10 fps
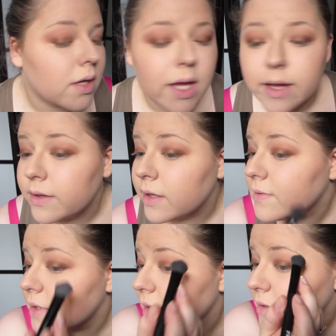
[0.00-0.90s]
Kind of
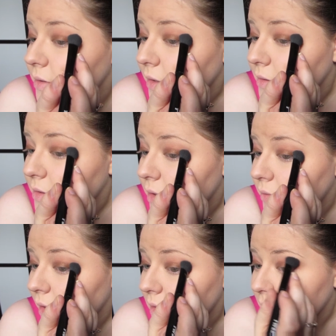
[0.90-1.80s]
gives like a sunset
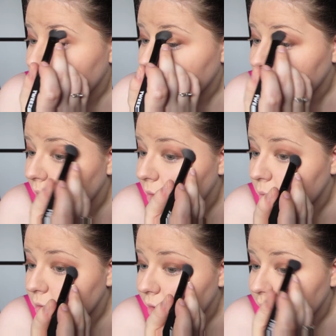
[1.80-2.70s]
effect to the eye,
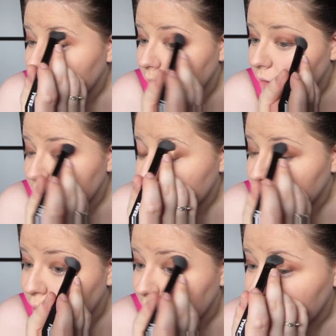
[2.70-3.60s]
which I think is
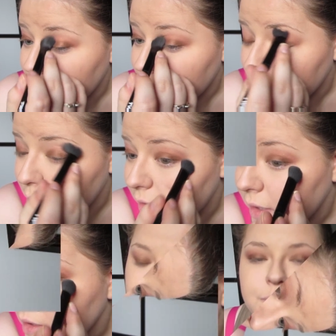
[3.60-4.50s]
really, really
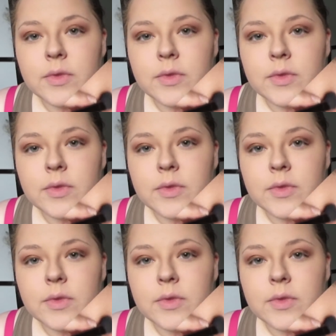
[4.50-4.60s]
pretty.